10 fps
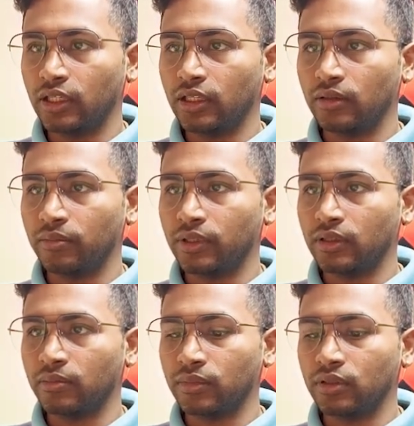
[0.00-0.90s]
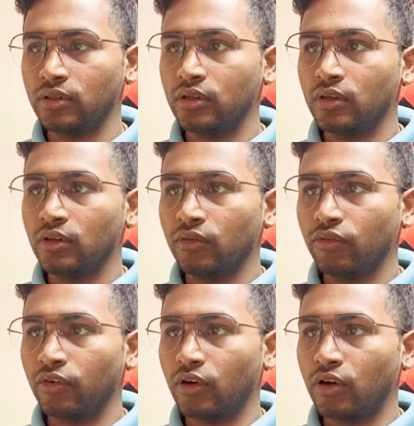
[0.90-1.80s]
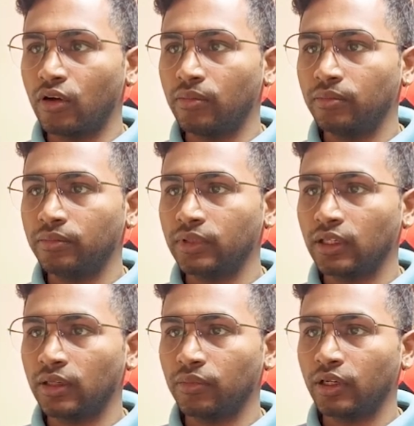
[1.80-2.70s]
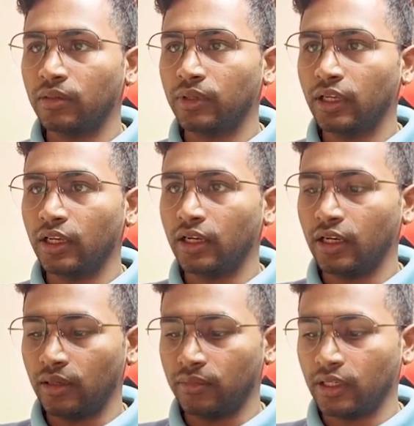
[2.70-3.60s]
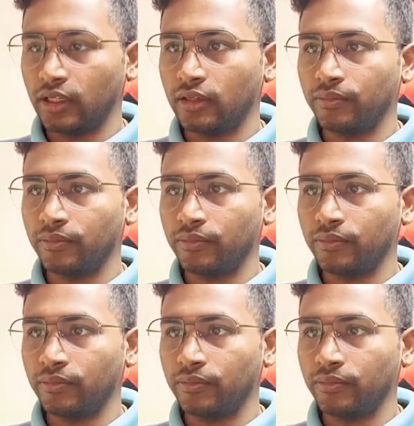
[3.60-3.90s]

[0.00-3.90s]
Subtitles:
EMP number from employee number and name, right?